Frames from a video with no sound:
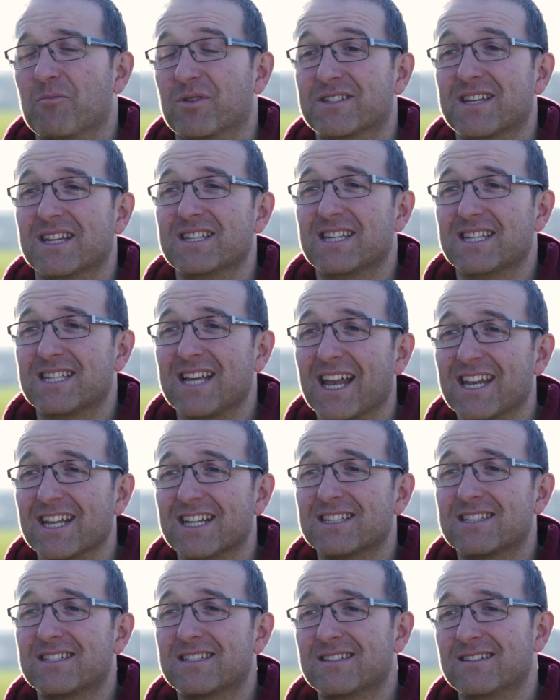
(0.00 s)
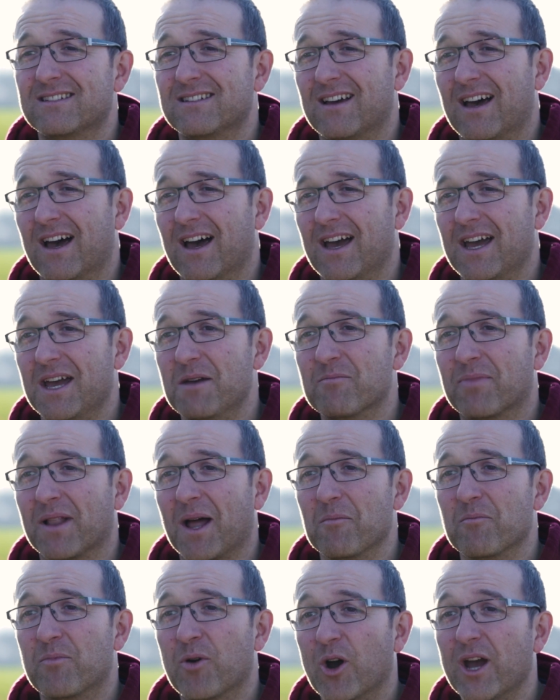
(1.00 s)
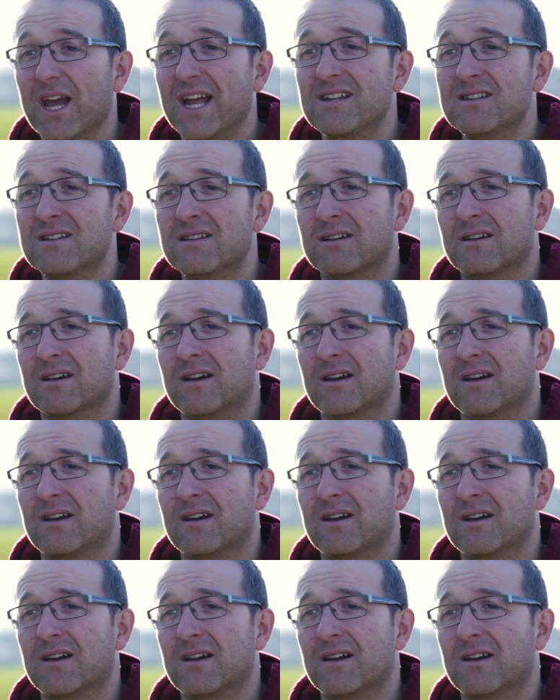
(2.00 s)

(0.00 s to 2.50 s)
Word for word: But since he's had his uh, implant put in,